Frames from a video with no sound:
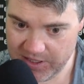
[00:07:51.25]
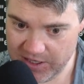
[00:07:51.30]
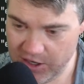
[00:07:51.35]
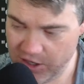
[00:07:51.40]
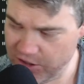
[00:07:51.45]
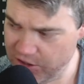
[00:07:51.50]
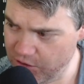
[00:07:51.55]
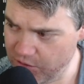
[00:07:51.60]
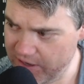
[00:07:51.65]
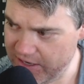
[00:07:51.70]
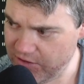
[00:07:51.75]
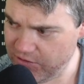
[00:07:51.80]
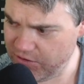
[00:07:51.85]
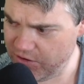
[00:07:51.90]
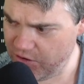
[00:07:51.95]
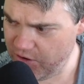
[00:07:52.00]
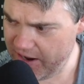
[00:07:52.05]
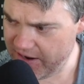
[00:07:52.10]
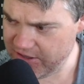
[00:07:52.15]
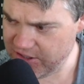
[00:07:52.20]
Although I don't
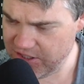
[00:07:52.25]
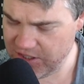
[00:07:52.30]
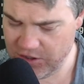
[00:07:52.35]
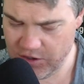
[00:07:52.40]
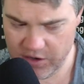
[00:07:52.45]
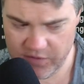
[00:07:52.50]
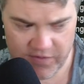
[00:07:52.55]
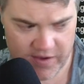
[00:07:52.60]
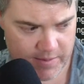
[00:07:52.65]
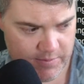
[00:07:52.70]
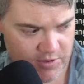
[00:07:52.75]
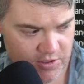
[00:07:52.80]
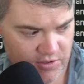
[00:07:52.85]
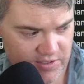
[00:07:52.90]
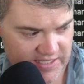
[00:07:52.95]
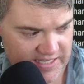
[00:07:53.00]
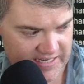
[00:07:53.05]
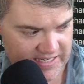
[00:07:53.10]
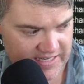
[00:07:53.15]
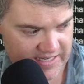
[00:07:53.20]
actually know if I'm
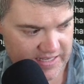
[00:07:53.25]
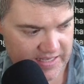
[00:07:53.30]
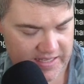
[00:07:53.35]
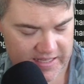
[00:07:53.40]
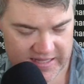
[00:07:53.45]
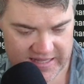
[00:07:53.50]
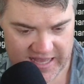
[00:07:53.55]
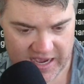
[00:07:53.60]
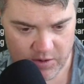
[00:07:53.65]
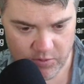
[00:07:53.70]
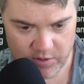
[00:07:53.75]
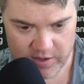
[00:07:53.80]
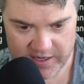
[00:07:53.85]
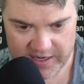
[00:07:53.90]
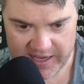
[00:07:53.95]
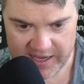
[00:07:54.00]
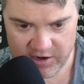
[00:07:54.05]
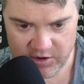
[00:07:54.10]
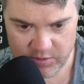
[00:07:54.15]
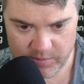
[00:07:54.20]
using that one.
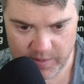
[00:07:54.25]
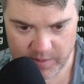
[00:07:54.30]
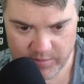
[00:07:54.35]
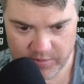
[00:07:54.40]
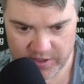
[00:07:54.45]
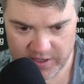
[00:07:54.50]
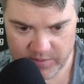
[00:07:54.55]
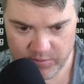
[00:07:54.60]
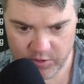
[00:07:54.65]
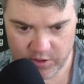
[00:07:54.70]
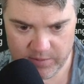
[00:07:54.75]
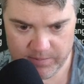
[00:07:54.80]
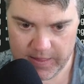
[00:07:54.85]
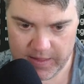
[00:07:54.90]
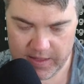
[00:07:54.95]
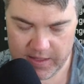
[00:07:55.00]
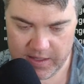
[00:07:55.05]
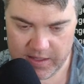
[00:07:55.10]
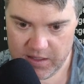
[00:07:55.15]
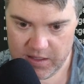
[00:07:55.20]
I don't remember anymore.
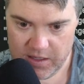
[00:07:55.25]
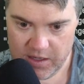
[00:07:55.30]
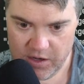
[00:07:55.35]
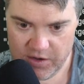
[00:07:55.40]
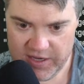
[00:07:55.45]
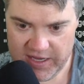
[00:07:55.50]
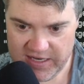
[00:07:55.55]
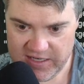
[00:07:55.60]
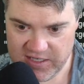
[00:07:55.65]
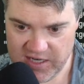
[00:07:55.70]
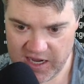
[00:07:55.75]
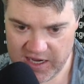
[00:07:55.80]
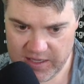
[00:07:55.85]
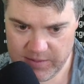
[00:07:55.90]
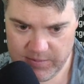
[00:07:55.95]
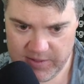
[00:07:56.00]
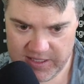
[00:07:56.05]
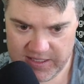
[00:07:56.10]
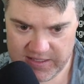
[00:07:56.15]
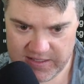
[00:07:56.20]
Okay,
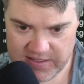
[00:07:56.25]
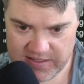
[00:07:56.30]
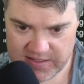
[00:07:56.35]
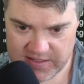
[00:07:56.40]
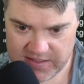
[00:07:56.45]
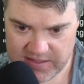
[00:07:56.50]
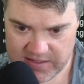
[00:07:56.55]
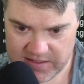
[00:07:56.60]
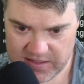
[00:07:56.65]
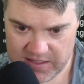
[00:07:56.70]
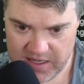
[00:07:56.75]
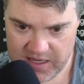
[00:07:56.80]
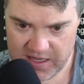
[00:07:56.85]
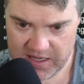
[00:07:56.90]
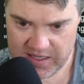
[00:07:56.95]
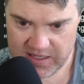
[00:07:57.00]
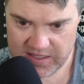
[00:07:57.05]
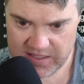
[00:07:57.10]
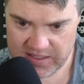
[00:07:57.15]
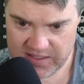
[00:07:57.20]
document
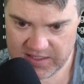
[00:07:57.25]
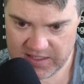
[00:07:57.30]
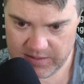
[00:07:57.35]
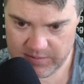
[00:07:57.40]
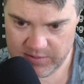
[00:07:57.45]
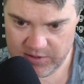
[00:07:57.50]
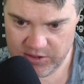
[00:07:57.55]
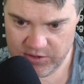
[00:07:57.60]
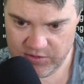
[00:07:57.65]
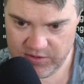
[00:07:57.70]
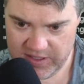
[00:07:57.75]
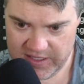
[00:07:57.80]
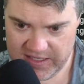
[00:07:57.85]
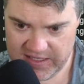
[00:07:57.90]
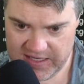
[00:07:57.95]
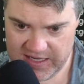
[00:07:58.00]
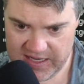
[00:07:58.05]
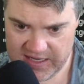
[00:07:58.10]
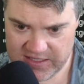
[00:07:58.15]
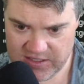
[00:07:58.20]
new
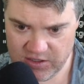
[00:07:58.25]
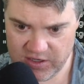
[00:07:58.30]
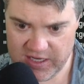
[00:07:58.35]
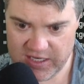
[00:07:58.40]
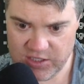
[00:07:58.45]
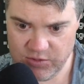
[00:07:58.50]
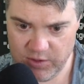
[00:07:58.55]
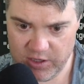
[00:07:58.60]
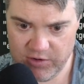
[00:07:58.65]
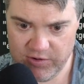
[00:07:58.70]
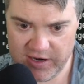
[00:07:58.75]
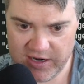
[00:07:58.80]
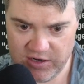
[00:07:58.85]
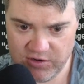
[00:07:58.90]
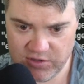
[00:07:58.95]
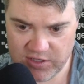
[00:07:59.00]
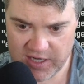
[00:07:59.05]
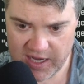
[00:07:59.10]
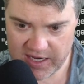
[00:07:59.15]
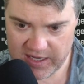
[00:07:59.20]
index. Okay, so we create a new
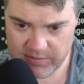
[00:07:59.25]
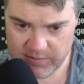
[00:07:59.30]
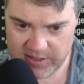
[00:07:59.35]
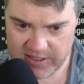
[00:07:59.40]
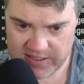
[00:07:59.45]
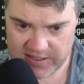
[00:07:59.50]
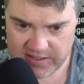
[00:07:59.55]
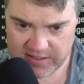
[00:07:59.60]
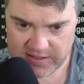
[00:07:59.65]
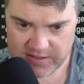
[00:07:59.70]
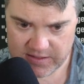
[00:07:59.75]
document.